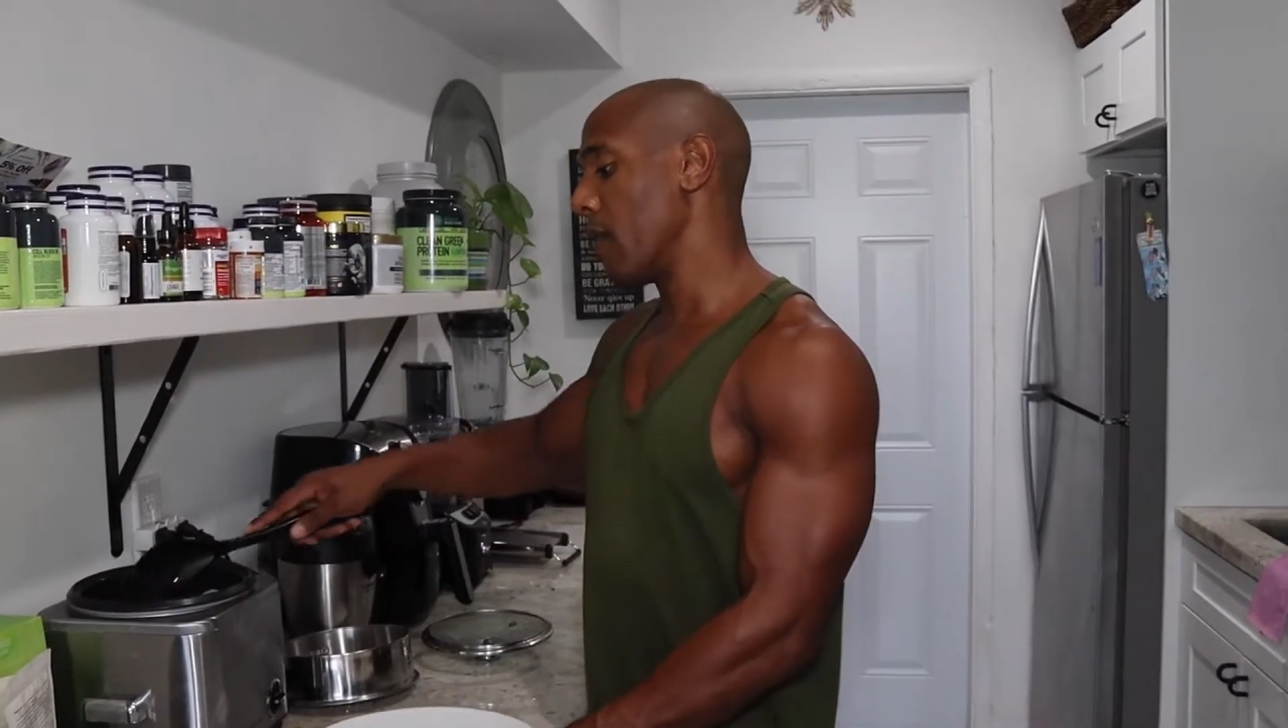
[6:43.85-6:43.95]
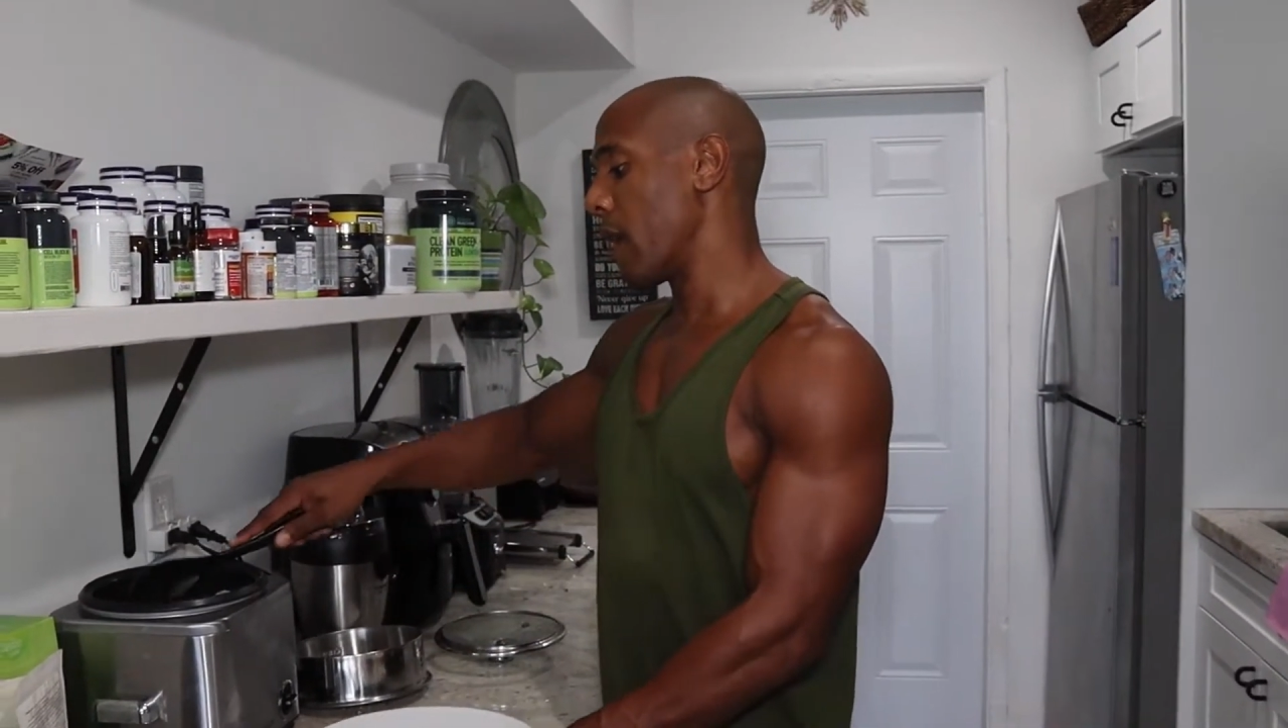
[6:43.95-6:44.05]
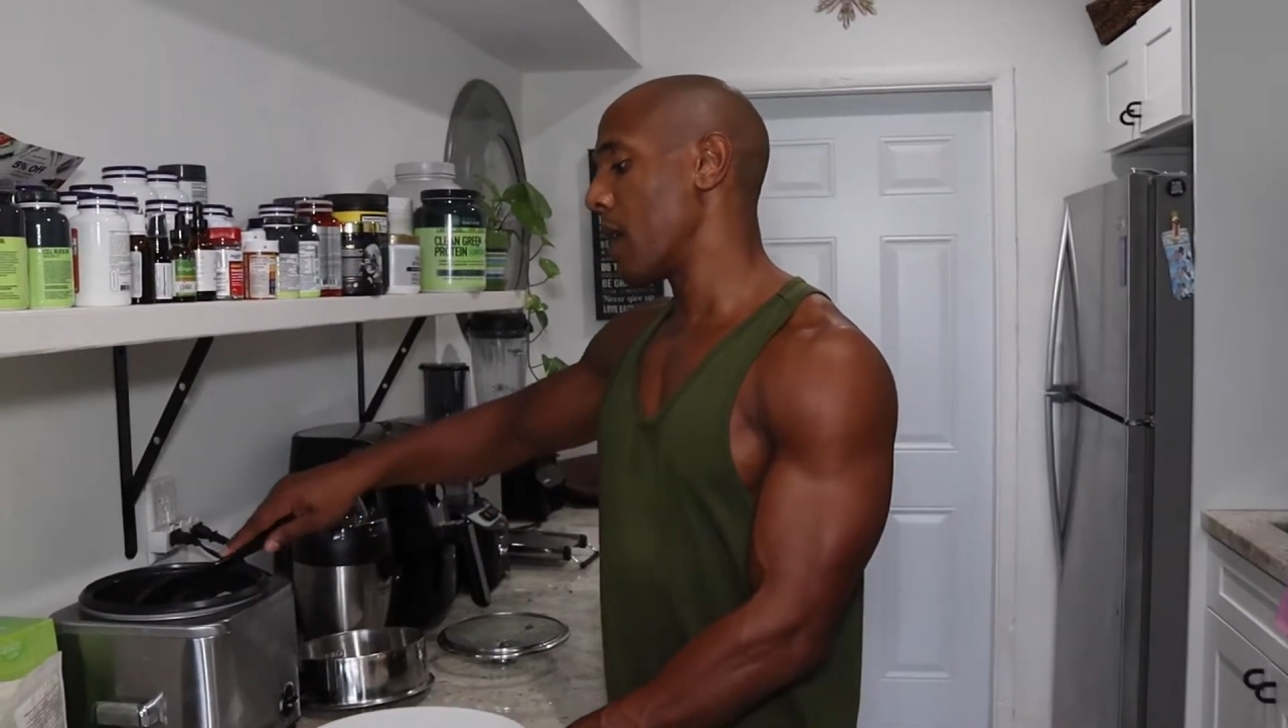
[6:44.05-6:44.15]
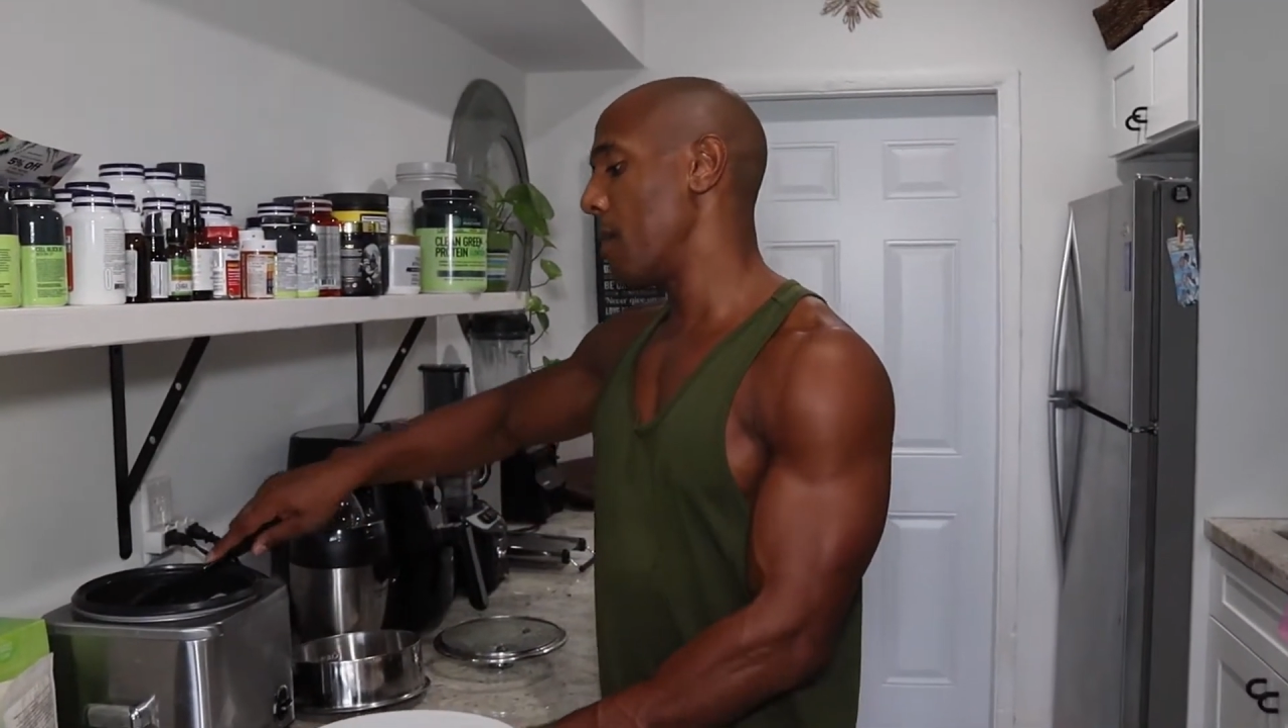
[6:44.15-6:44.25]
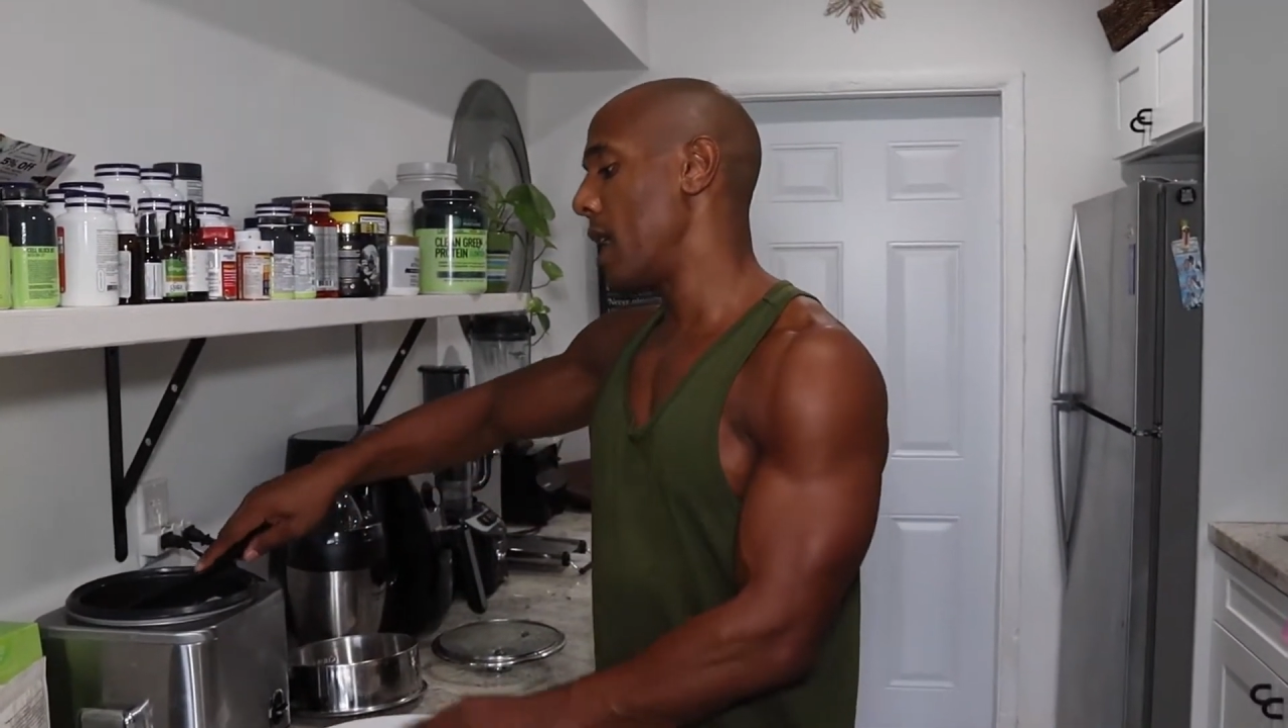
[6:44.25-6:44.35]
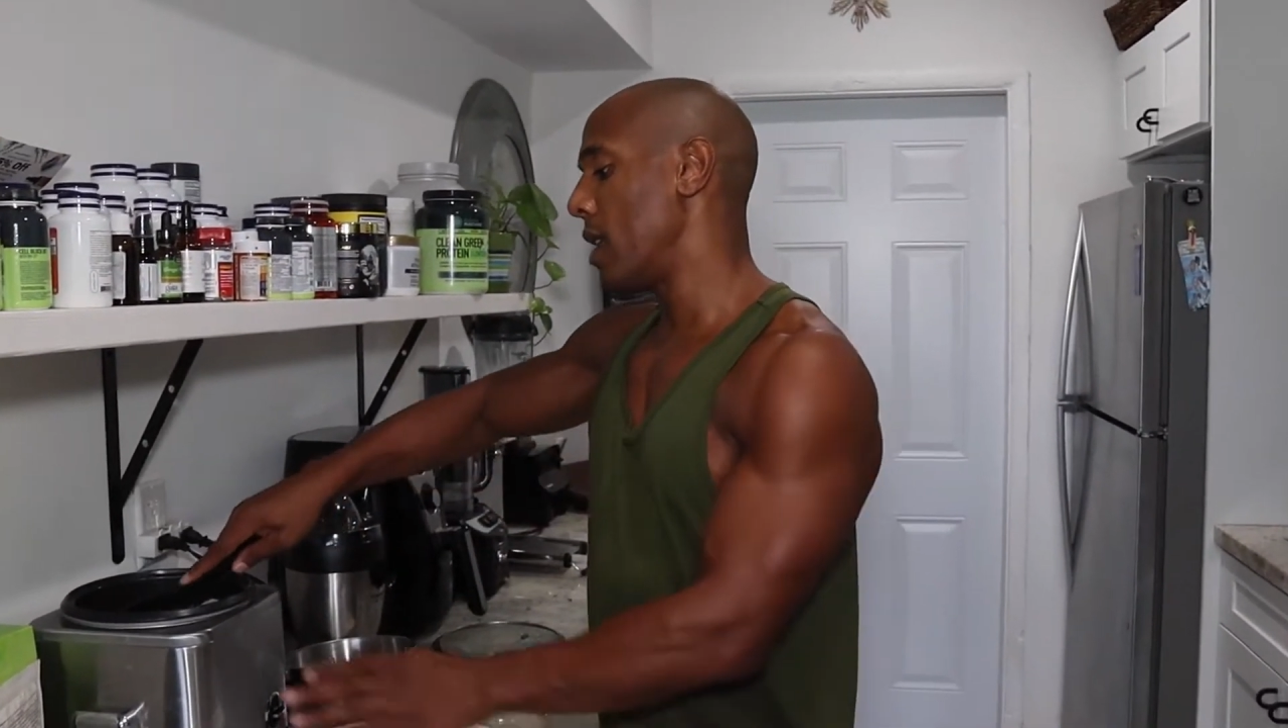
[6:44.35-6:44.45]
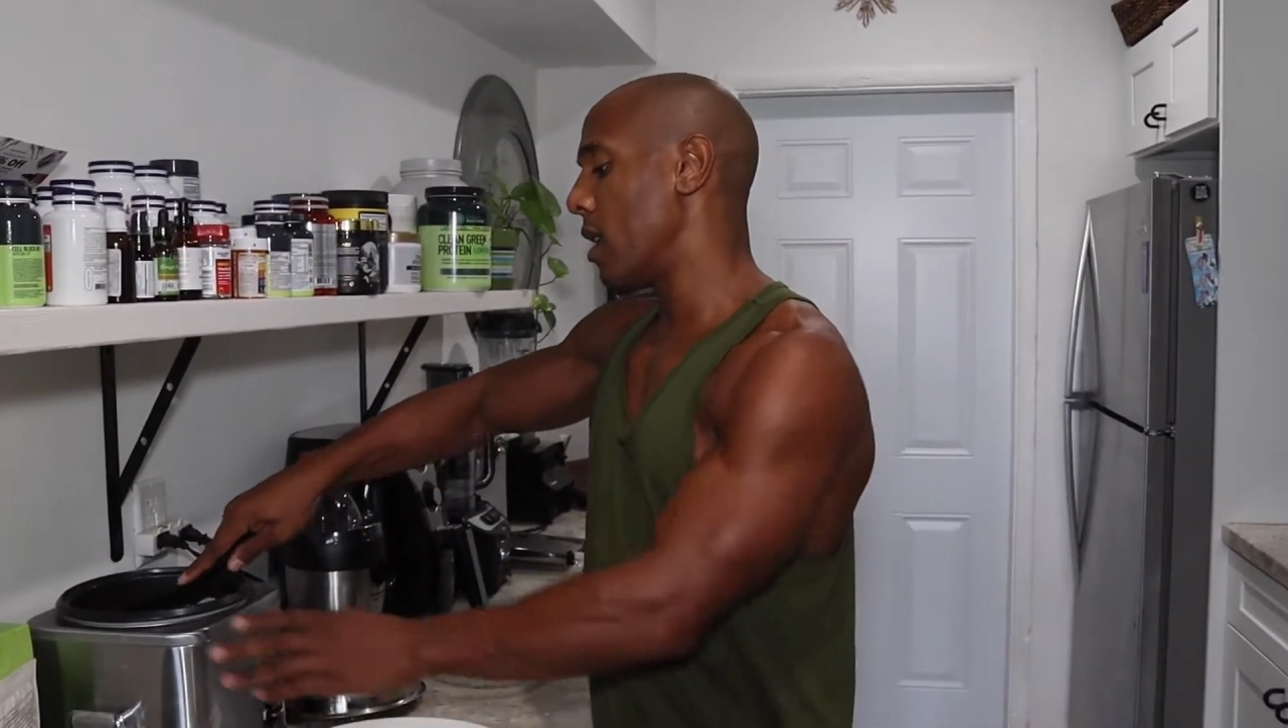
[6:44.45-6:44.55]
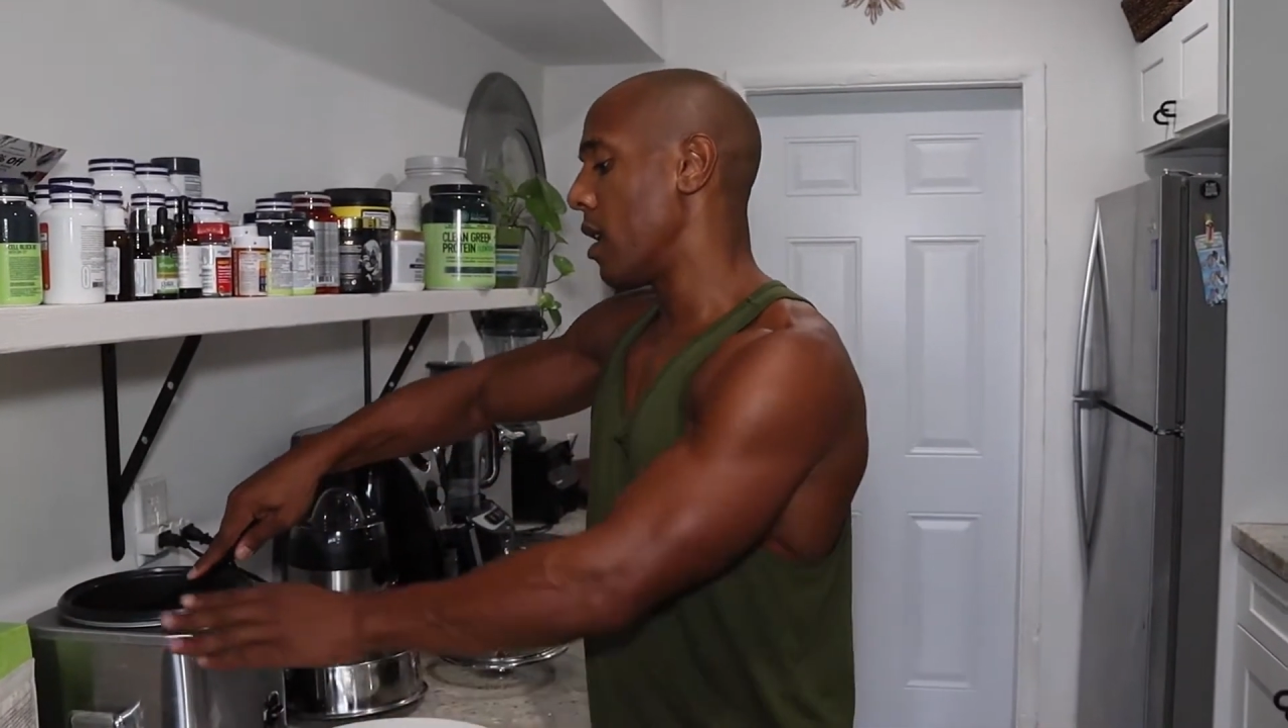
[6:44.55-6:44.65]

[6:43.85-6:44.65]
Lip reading: recommend